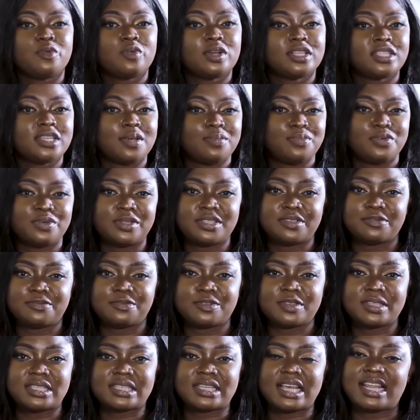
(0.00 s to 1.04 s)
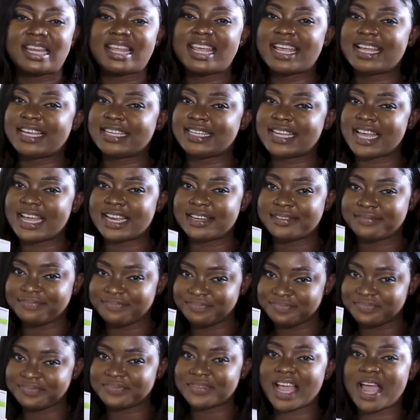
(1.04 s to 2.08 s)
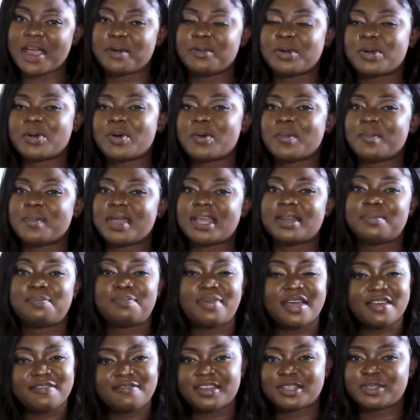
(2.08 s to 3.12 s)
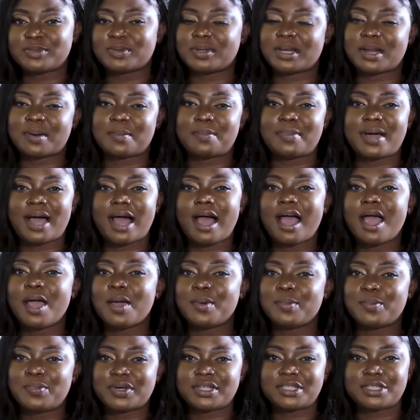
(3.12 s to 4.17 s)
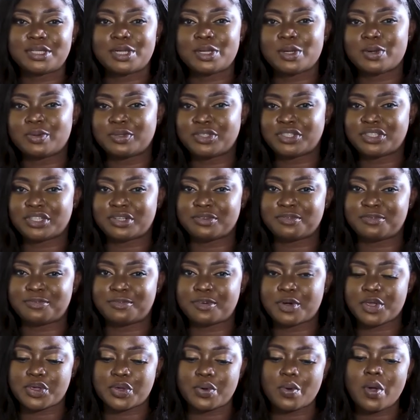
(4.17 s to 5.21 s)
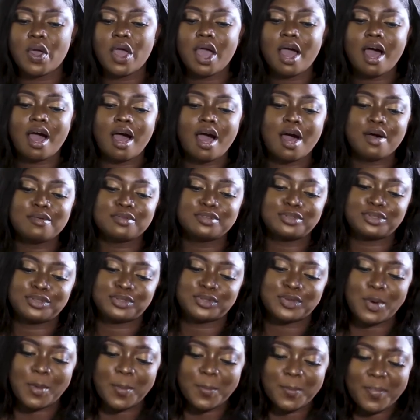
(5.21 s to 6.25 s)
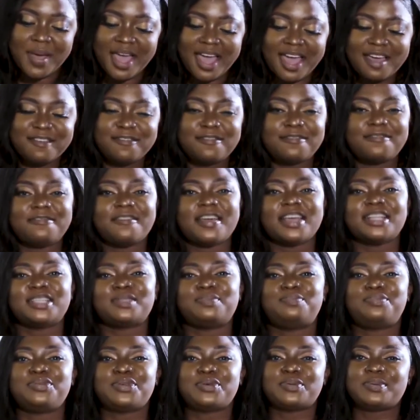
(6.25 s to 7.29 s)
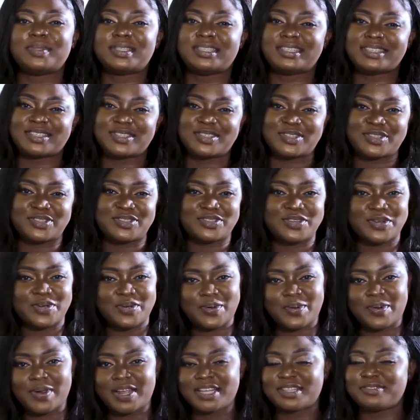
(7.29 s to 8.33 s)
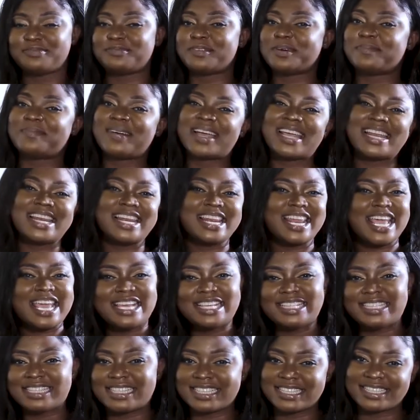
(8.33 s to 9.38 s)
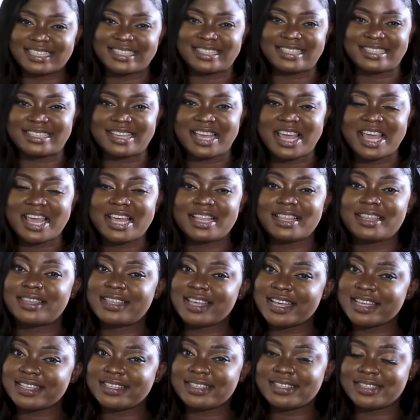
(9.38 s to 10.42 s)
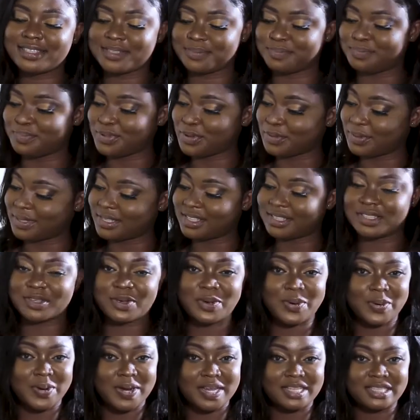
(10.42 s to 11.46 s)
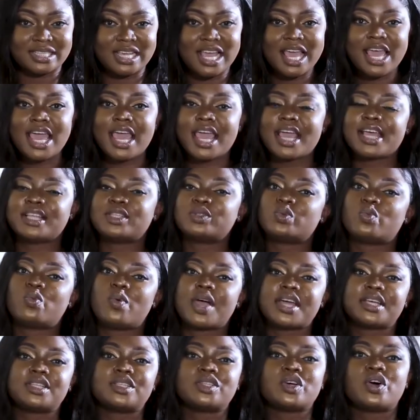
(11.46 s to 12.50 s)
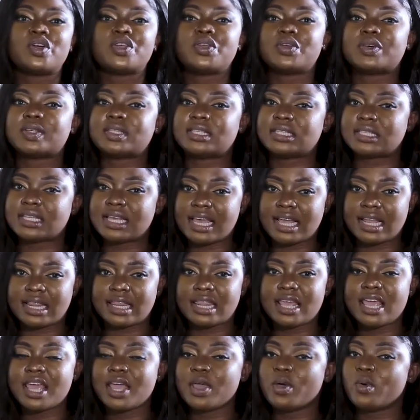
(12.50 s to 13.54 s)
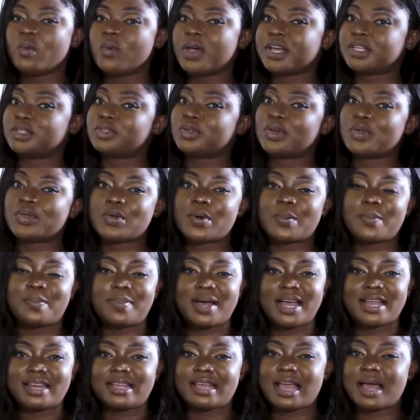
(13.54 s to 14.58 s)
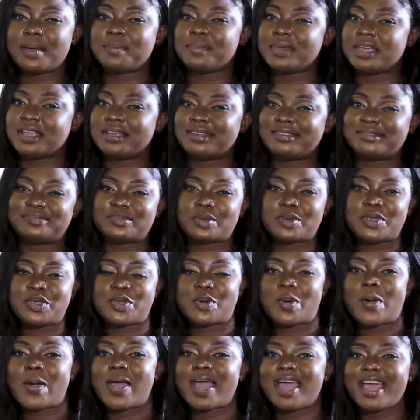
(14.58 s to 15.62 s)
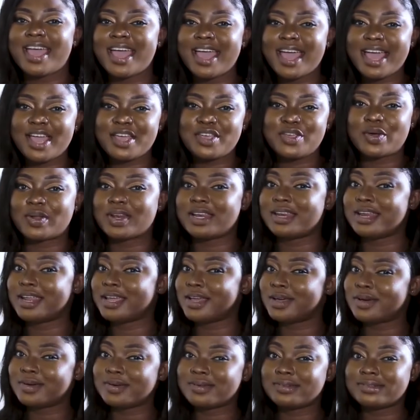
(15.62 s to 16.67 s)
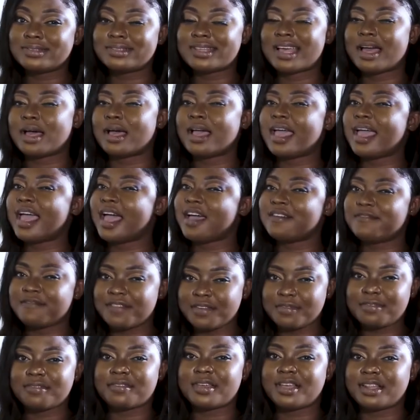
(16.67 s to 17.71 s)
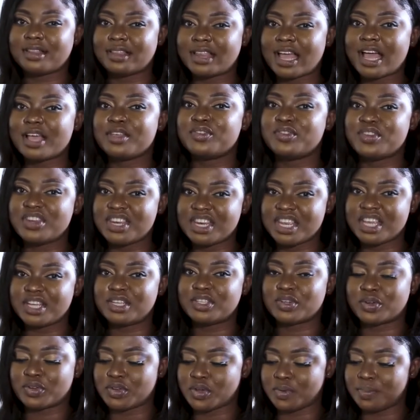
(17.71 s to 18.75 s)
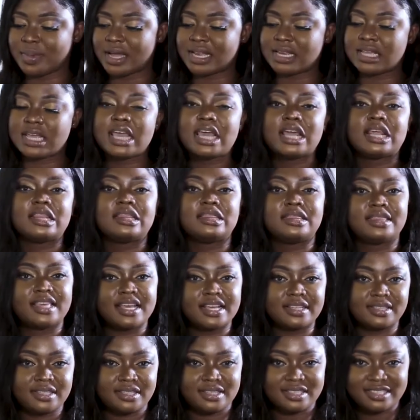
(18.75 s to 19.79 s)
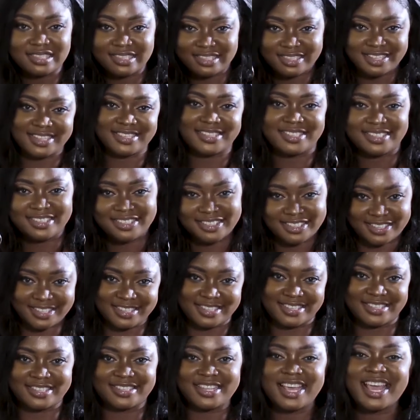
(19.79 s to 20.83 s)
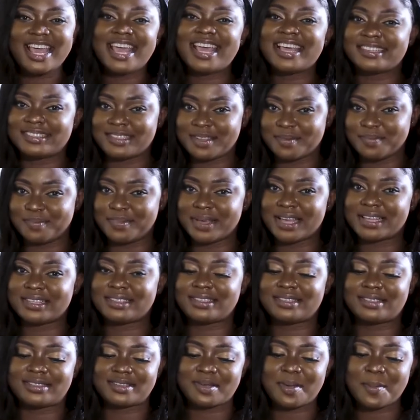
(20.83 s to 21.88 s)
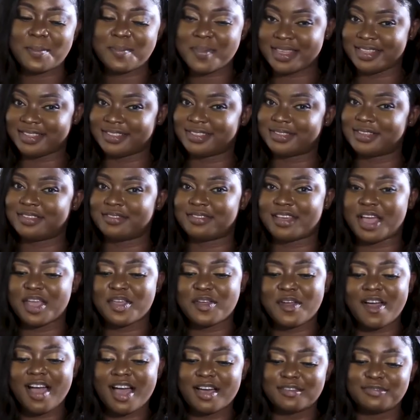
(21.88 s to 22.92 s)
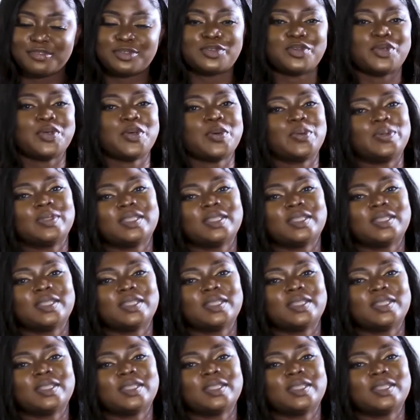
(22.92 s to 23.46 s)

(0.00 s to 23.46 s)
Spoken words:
you want a beautiful skin, then I recommend Perfect Honampa Body Lotion for you. Also, Perfect Beauty Secret for my ladies. This beauty secret, it works on your skin. It works on your body. I mean, your hair, your nails, everything that you need on your body. This is the best medicine that you have to use.